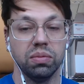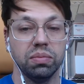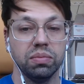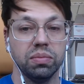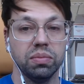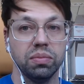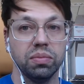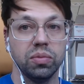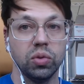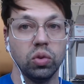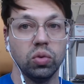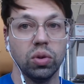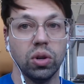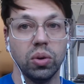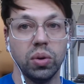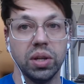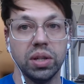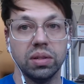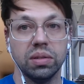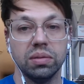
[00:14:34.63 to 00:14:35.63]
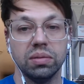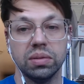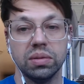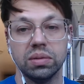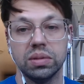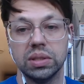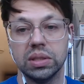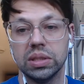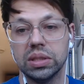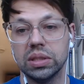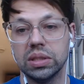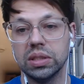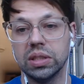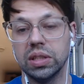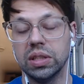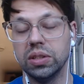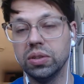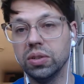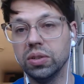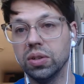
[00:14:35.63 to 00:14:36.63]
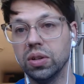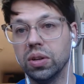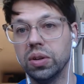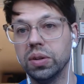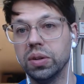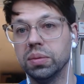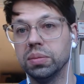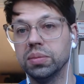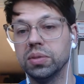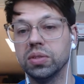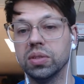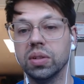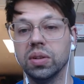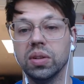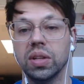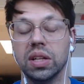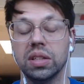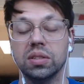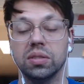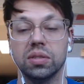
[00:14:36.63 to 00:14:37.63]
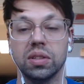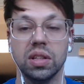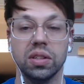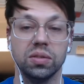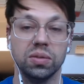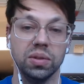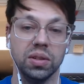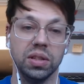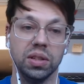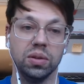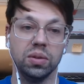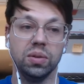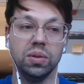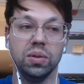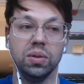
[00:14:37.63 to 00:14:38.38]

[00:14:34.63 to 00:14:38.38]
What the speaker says: grow it in your home. So that's really cool.